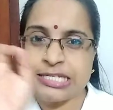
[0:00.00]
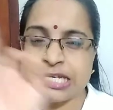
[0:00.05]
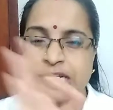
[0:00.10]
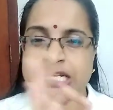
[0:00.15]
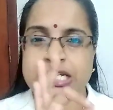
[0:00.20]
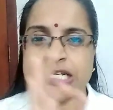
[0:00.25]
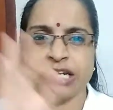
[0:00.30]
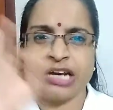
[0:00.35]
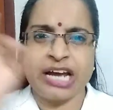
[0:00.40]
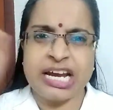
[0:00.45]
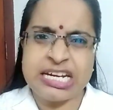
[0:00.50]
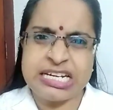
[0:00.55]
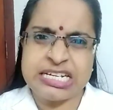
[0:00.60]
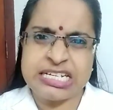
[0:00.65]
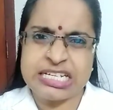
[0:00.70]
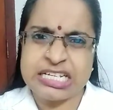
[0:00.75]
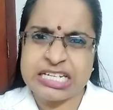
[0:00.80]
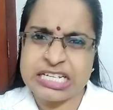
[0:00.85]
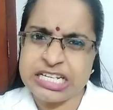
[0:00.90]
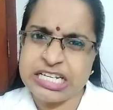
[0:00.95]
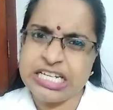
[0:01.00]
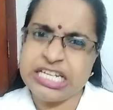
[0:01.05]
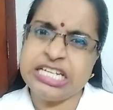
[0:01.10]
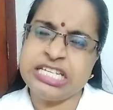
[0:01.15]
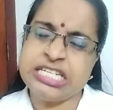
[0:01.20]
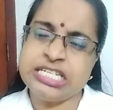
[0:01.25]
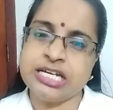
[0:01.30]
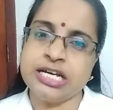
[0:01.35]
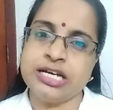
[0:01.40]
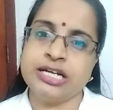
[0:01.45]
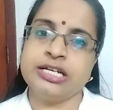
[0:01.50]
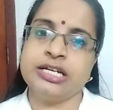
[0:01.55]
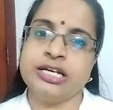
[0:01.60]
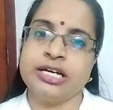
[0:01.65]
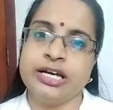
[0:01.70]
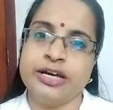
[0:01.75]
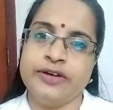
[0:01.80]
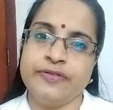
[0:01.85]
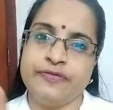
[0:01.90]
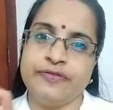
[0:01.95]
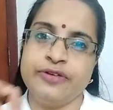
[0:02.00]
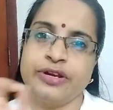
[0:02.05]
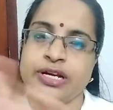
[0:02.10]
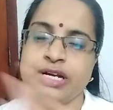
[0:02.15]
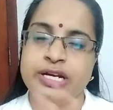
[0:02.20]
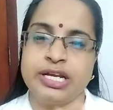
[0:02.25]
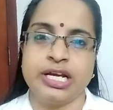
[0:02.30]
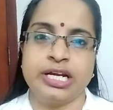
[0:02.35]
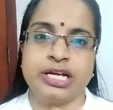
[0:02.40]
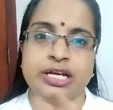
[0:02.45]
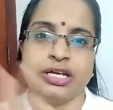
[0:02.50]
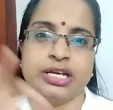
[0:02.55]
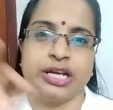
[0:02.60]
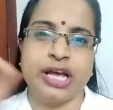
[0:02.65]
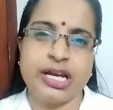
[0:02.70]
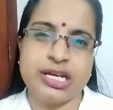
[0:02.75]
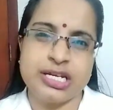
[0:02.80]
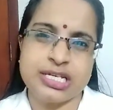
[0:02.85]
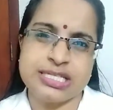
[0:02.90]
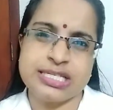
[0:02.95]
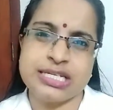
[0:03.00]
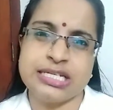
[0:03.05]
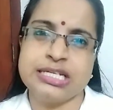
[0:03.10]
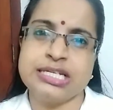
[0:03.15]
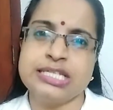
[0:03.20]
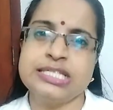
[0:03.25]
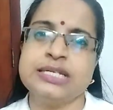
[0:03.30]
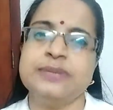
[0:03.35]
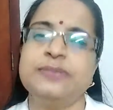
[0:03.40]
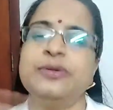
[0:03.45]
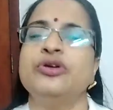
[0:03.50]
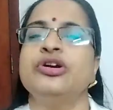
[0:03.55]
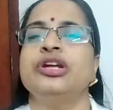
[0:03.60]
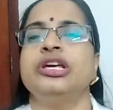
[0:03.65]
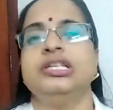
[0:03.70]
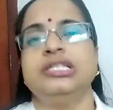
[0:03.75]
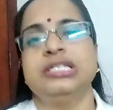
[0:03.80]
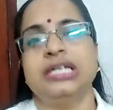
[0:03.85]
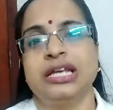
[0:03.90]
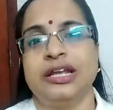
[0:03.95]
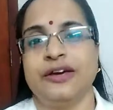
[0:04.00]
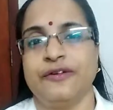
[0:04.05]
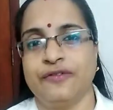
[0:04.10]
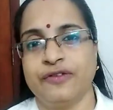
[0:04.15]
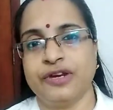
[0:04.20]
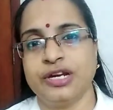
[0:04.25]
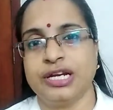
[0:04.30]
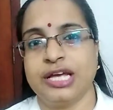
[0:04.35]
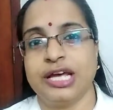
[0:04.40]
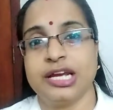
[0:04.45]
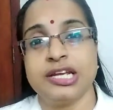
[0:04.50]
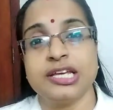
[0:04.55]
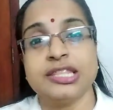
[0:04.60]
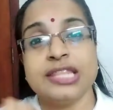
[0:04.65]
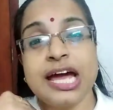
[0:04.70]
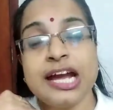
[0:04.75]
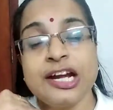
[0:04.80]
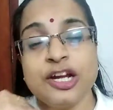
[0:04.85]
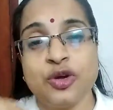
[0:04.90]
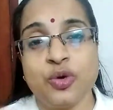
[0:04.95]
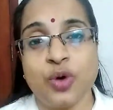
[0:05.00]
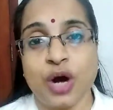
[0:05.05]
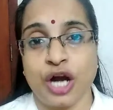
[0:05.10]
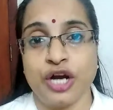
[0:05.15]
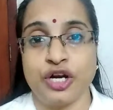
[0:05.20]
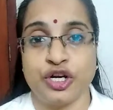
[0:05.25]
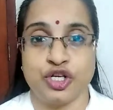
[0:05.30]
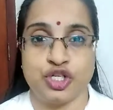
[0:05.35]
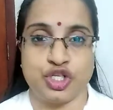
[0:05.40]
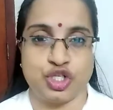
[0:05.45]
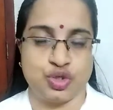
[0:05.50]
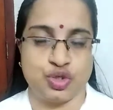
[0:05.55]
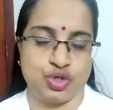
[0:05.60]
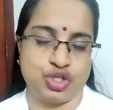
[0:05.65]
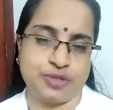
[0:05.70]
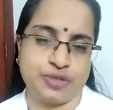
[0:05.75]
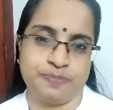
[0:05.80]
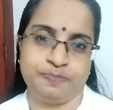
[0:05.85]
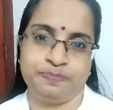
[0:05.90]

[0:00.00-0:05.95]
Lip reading: and every data. Write a sentence about each and every data that you understood.